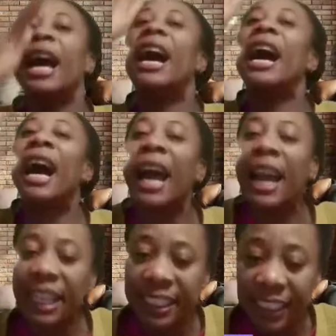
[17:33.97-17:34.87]

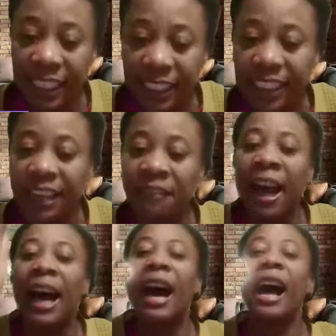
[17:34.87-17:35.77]
highly sensitive,
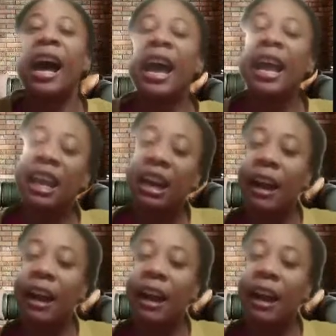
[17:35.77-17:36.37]
highly